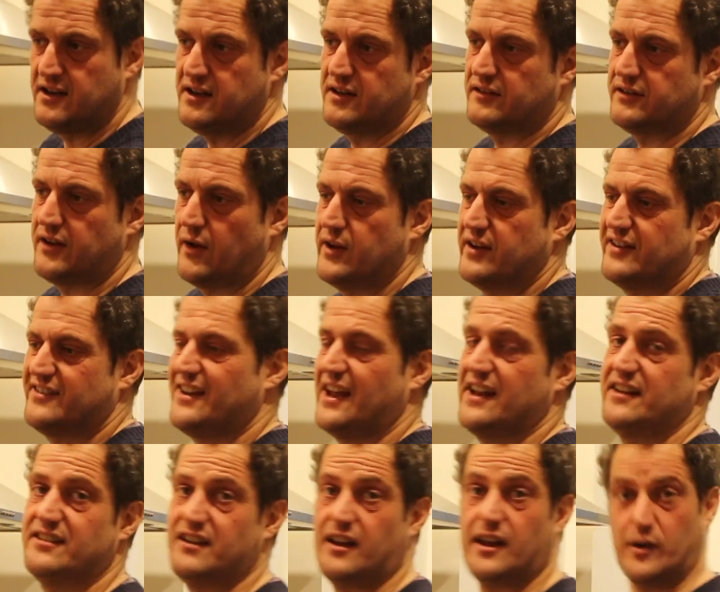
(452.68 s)
So it
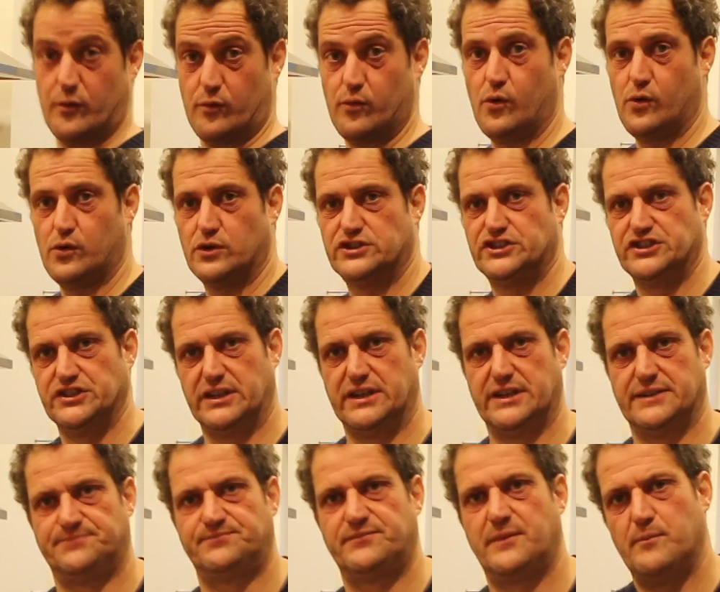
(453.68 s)
tastes like raw
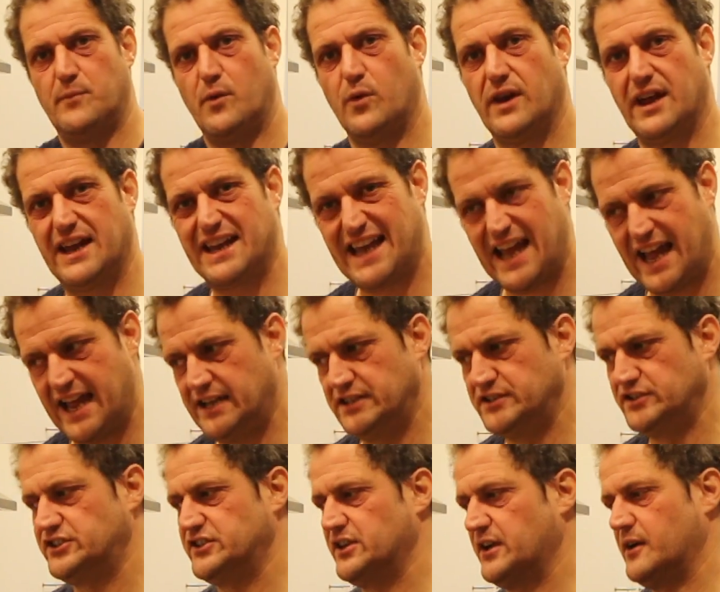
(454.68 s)
sugar, more like
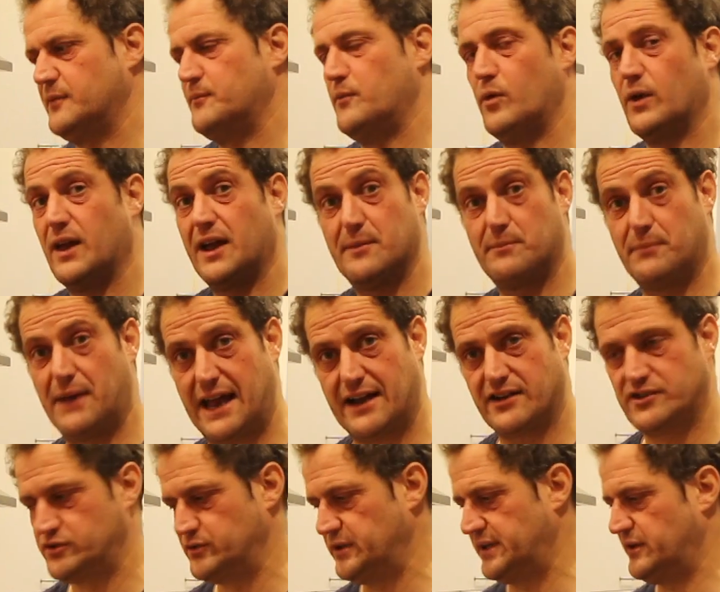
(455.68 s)
cane sugar, more like
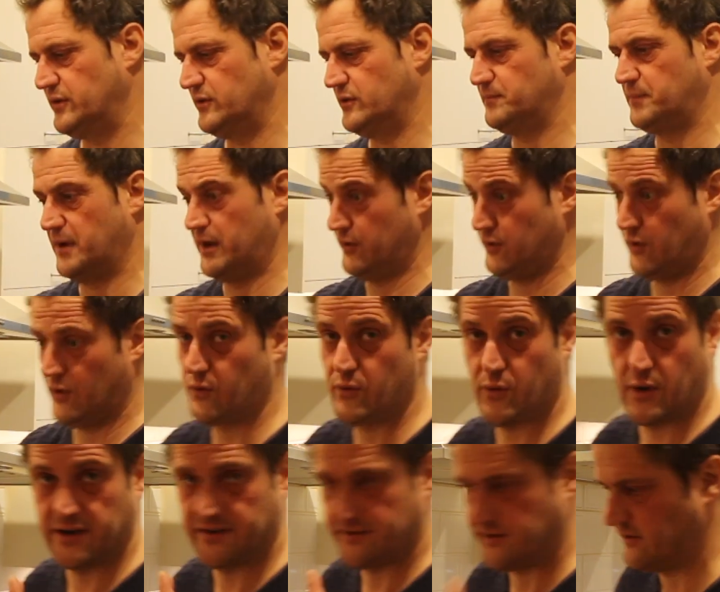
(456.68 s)
black treacle, but not
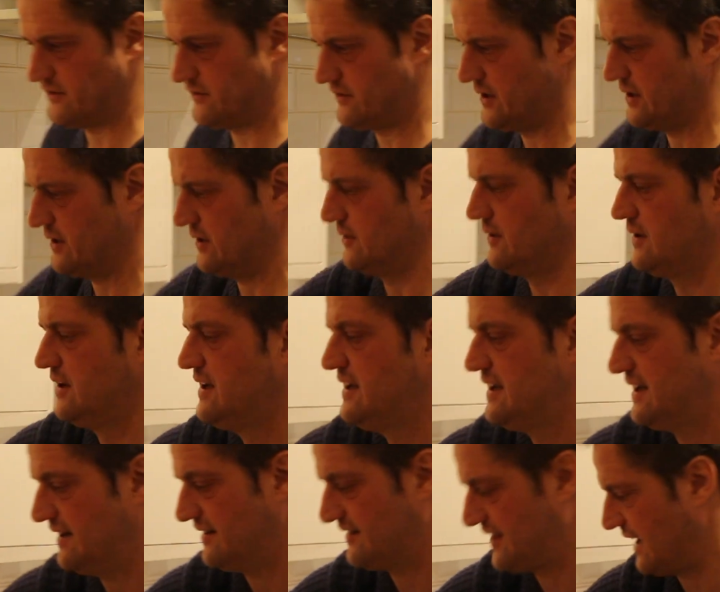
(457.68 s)
quite as,
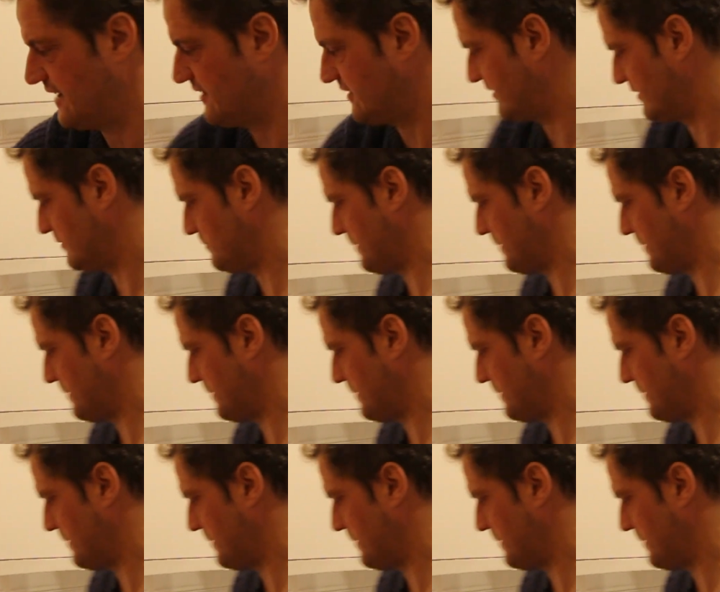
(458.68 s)
intense as